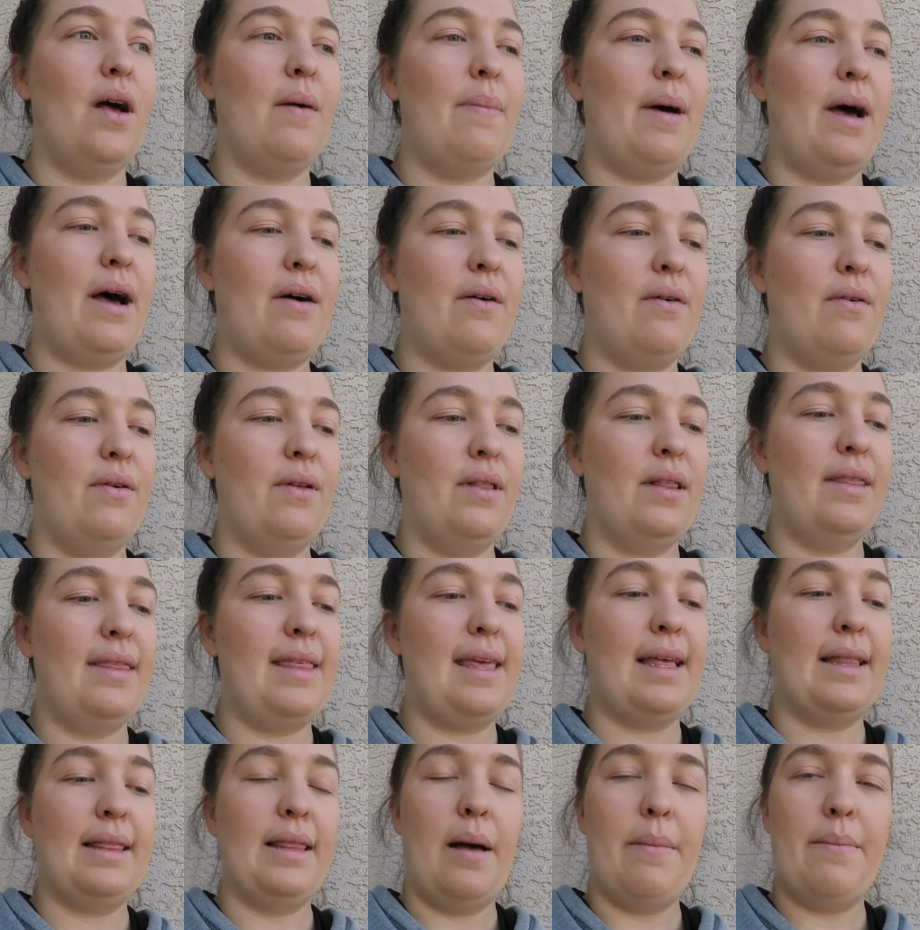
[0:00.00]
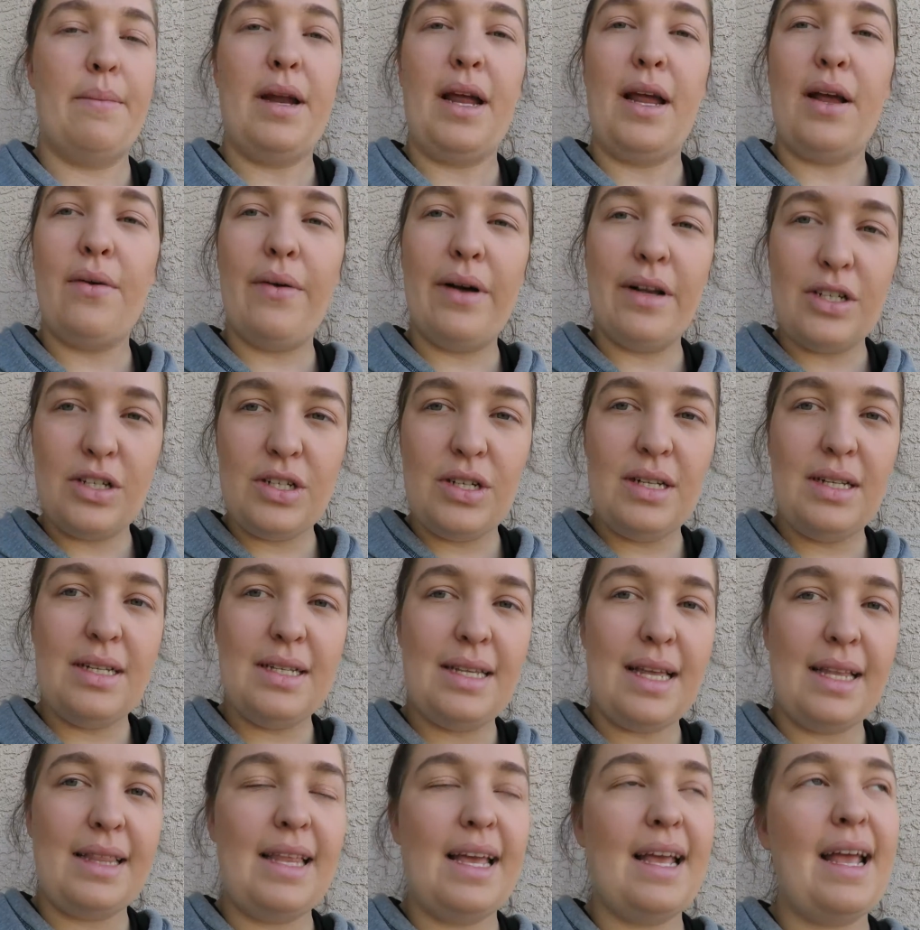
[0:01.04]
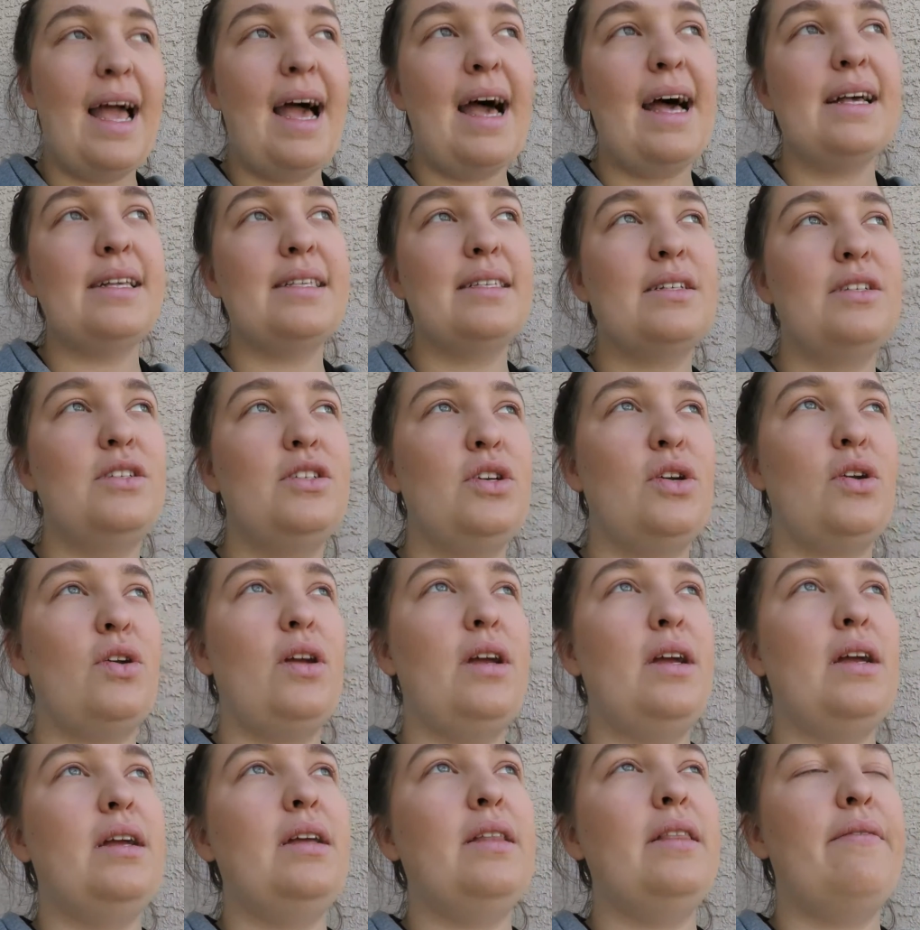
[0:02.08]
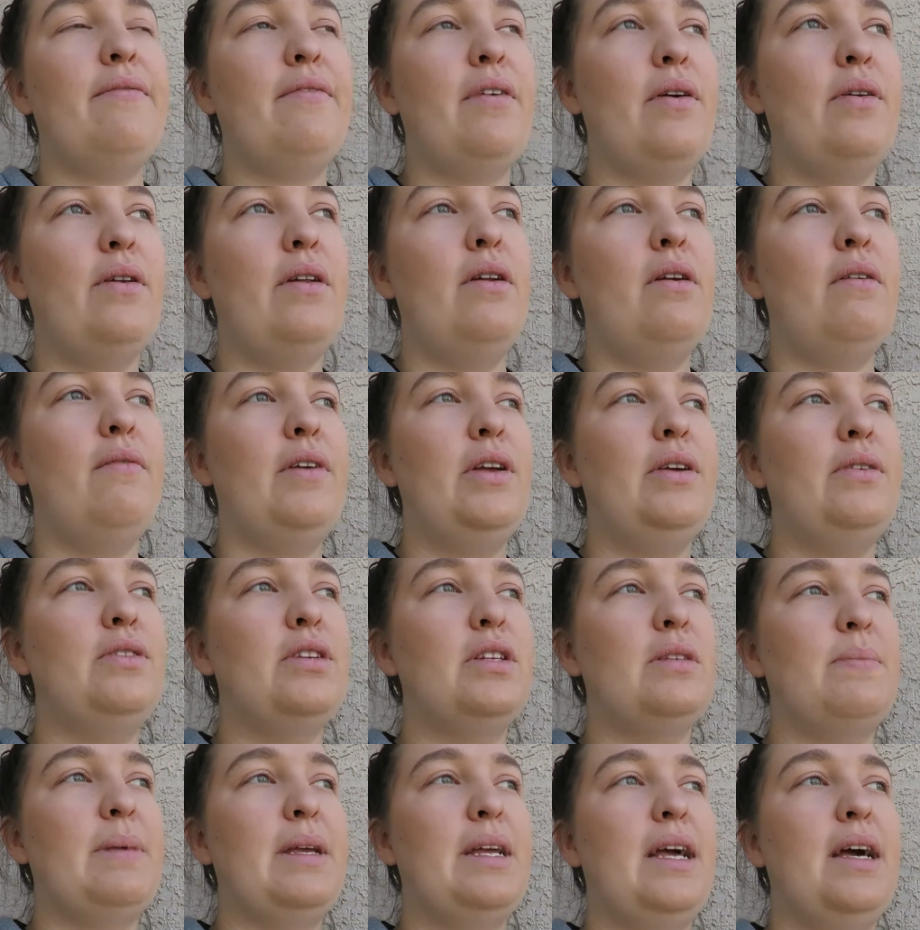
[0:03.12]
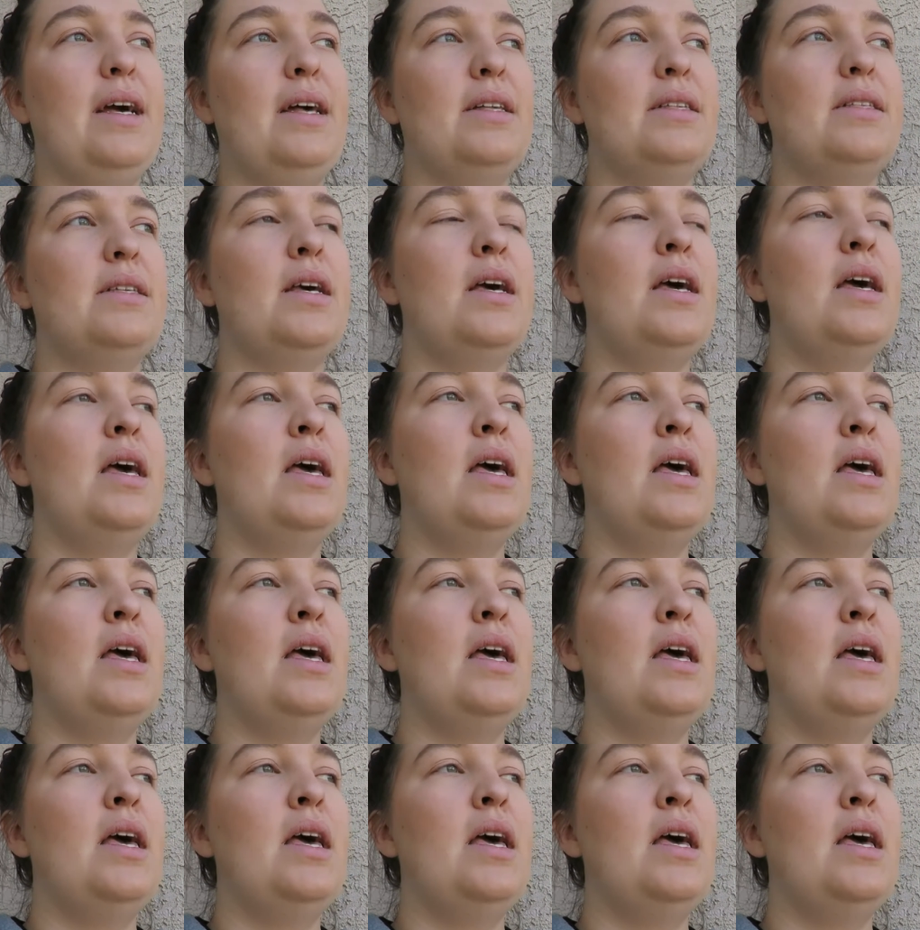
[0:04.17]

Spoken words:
about the alumni questions that they ask during the phone interview, just because